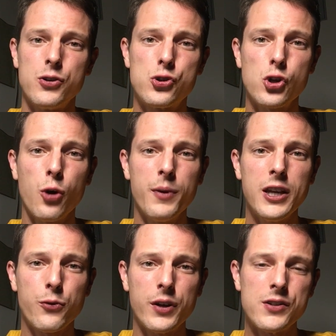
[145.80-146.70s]
so
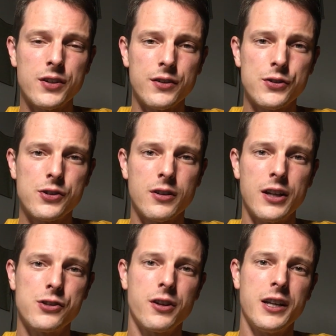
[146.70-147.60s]
many reasons.
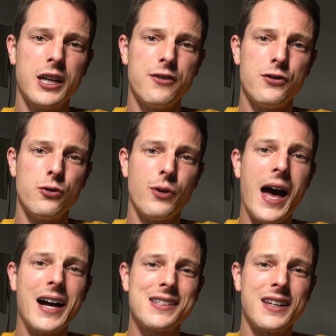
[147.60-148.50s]
It's going to give you
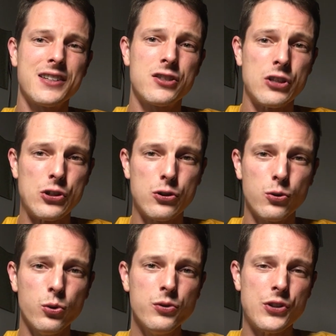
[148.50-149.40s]
access to the
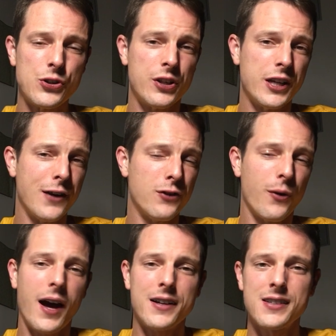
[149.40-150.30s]
schools. It's going to give
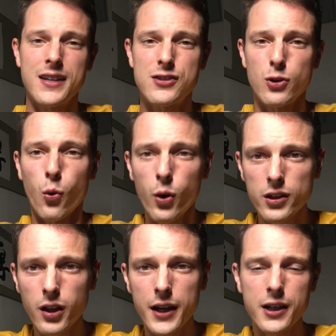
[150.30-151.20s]
you access to
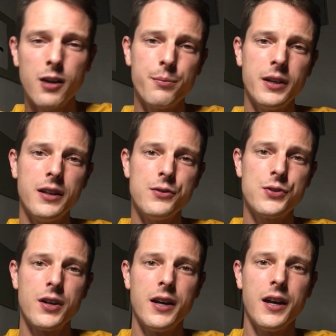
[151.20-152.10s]
online companies.